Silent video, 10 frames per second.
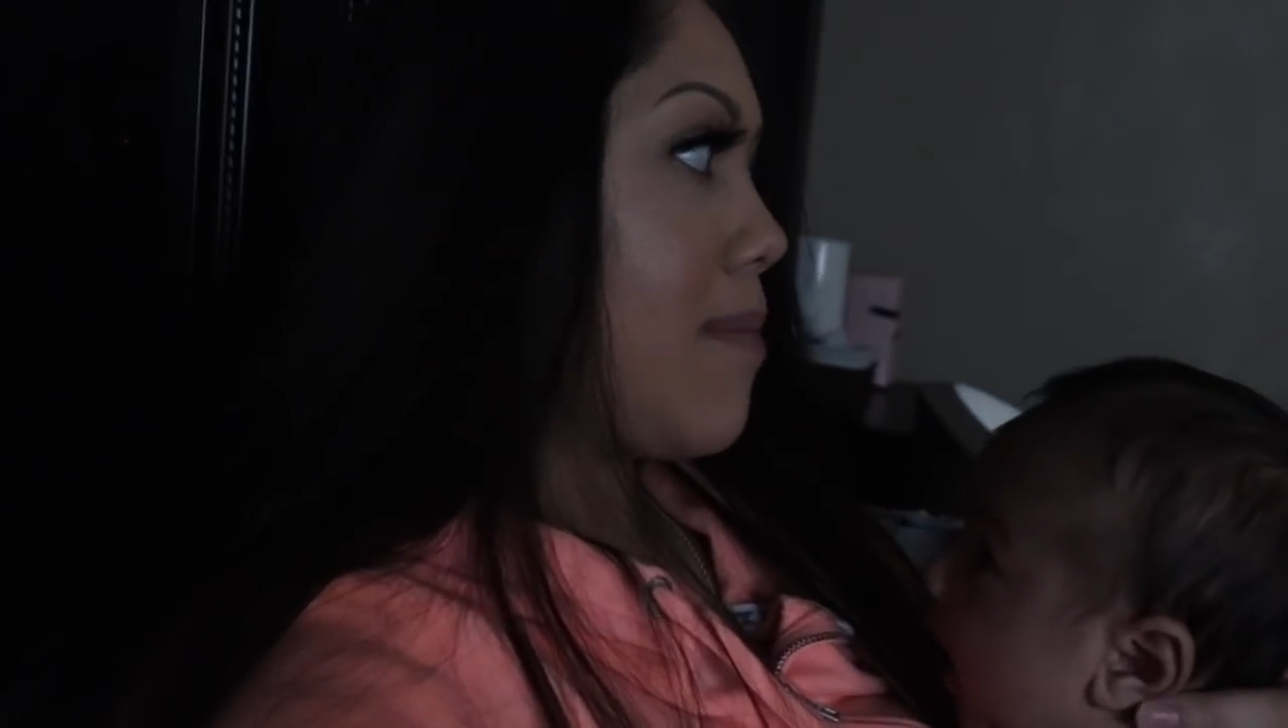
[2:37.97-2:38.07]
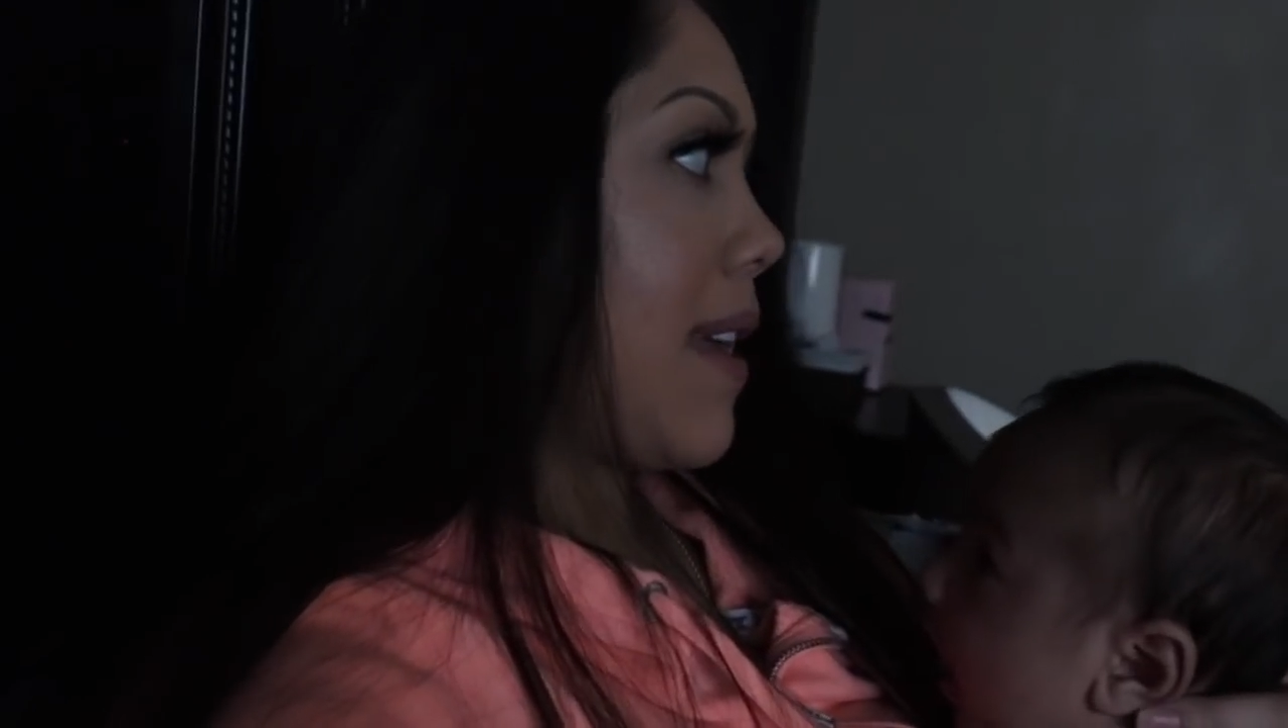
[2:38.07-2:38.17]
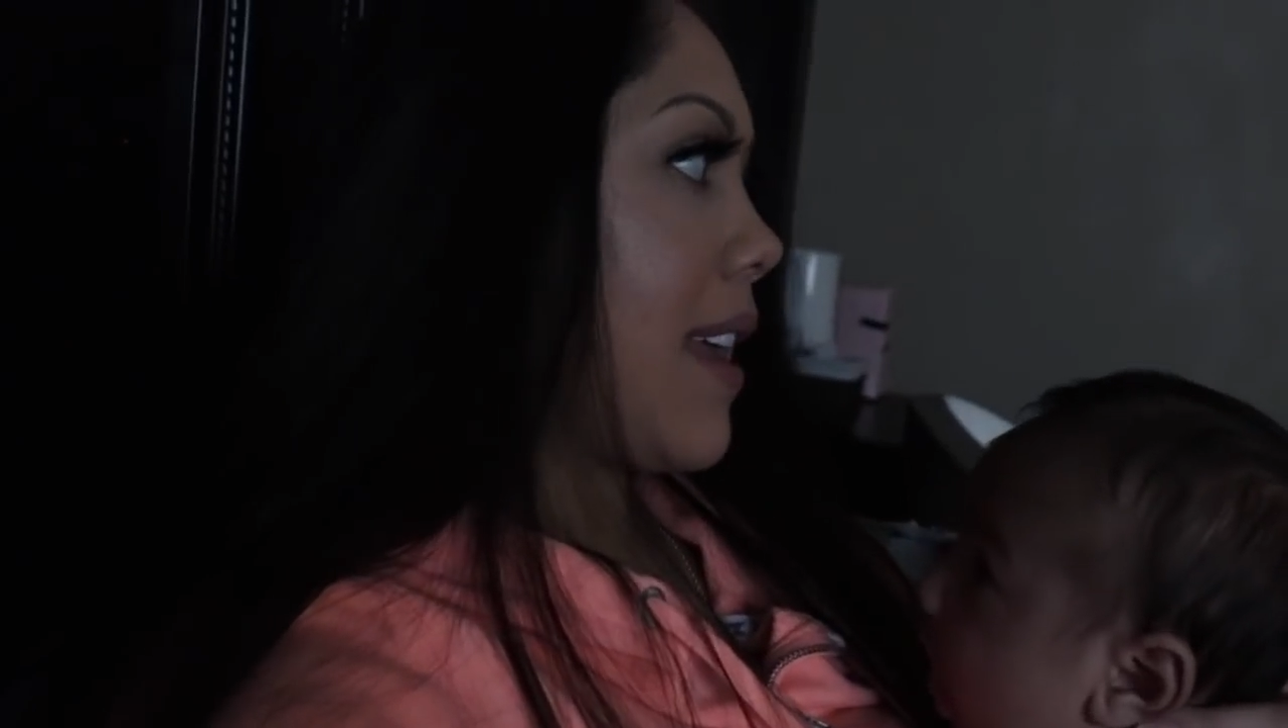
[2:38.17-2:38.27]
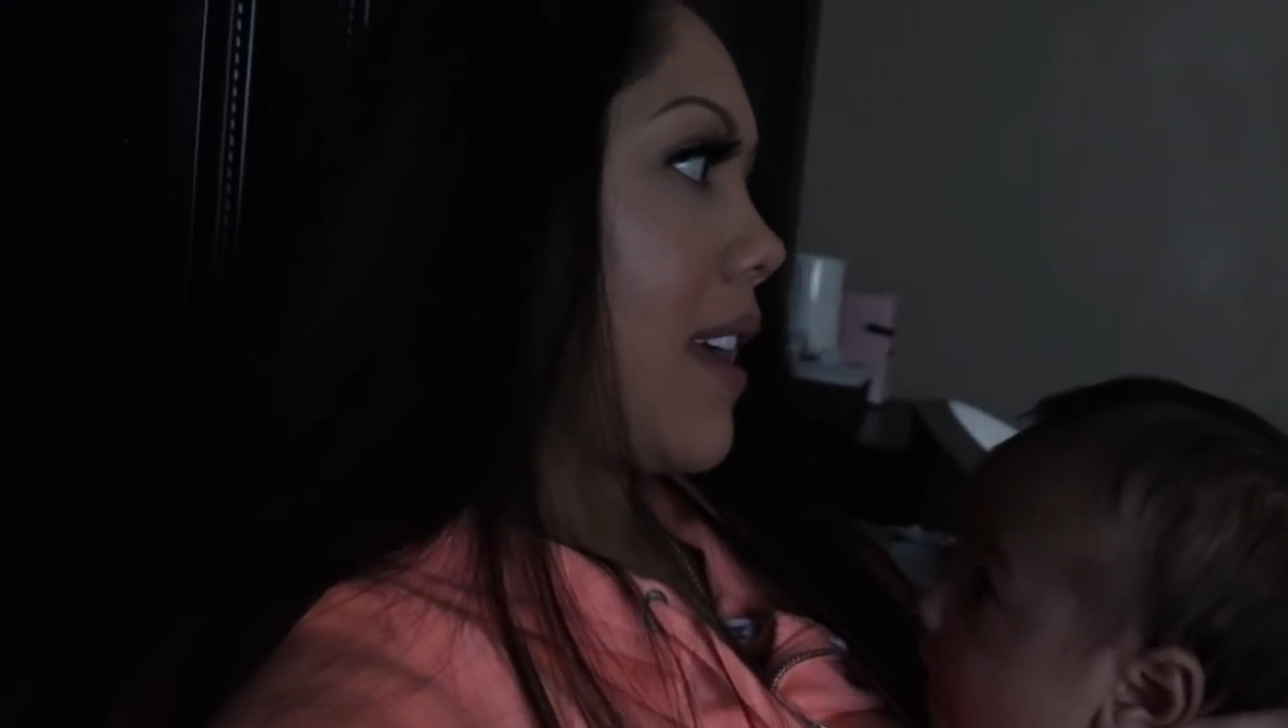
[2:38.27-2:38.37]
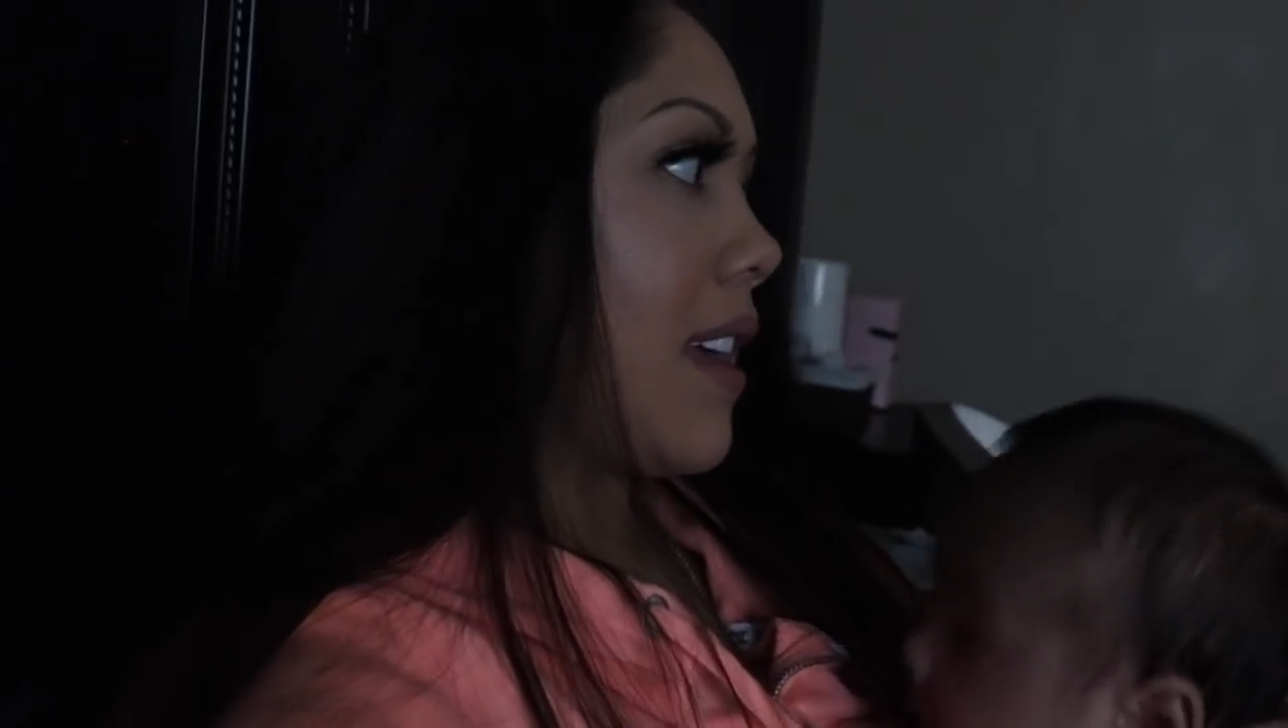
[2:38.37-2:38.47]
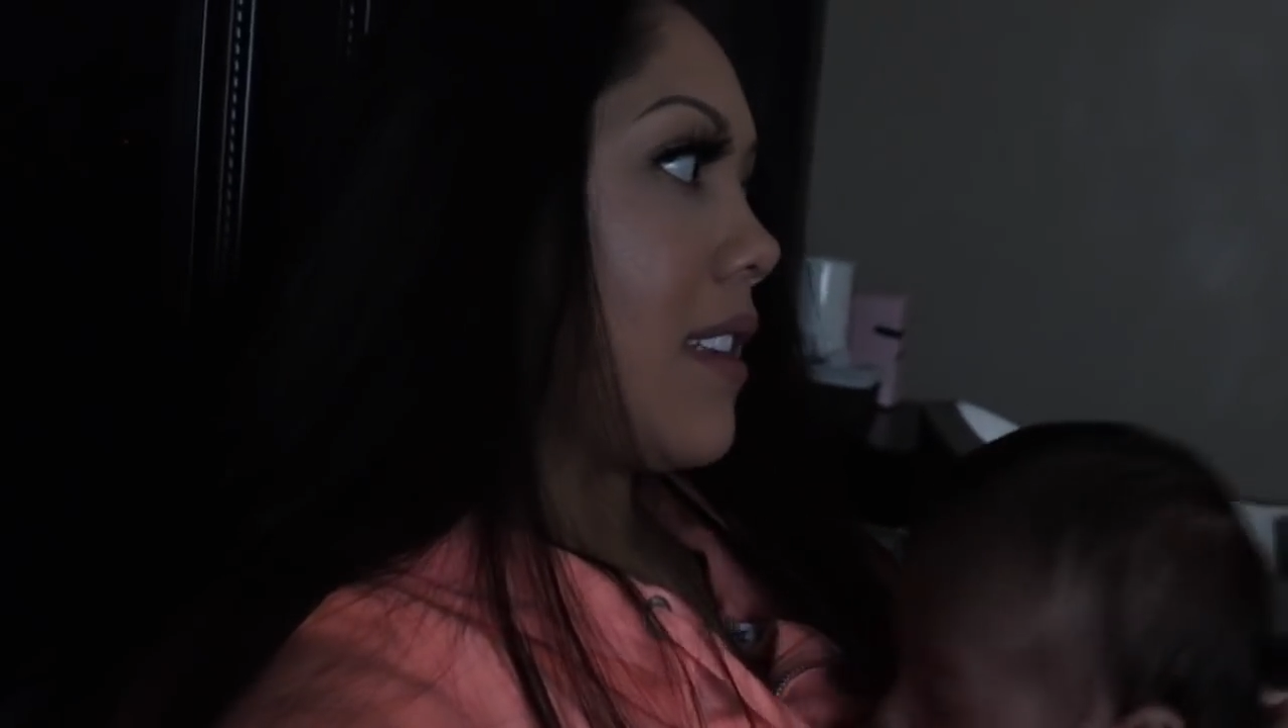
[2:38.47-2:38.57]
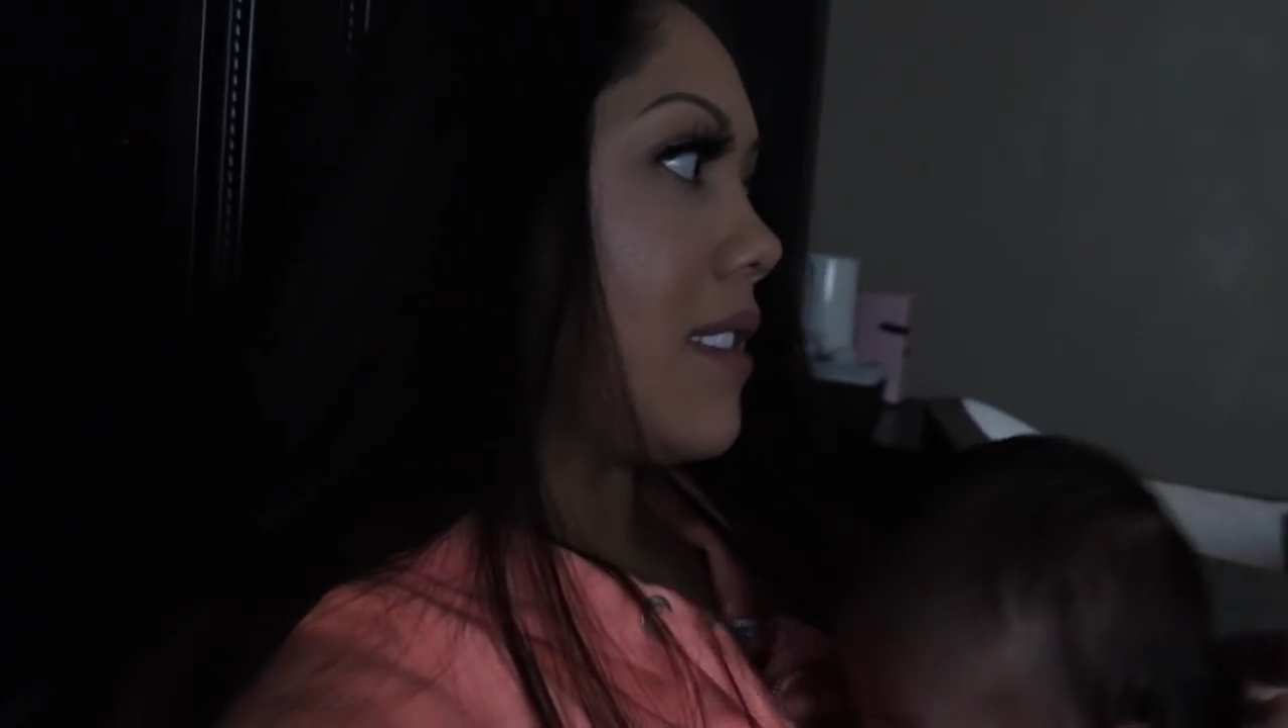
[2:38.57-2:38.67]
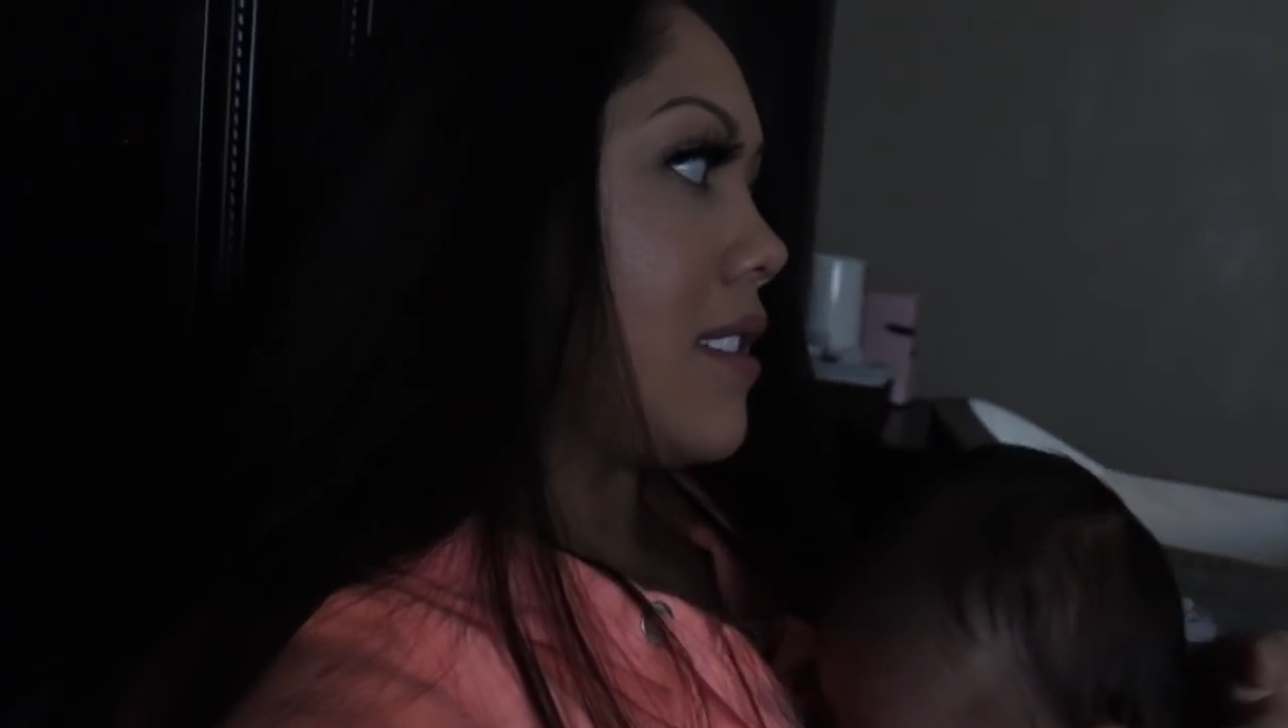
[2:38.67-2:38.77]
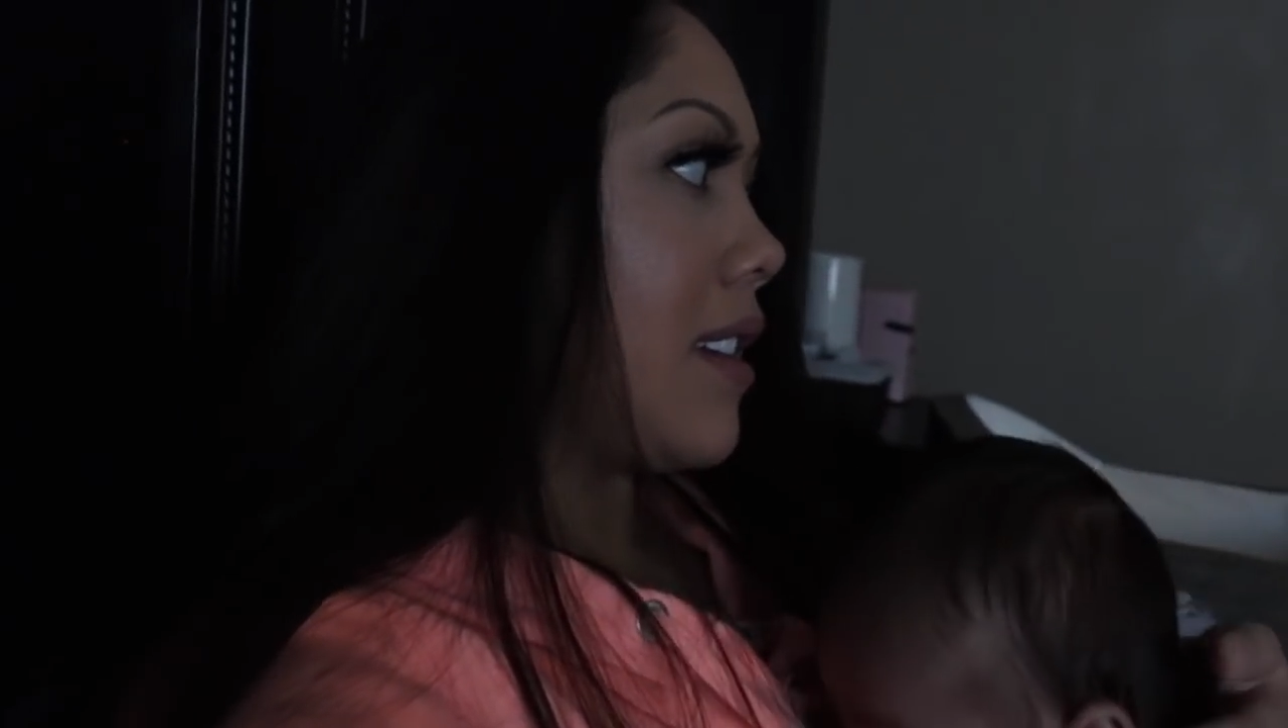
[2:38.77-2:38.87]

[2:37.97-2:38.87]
make it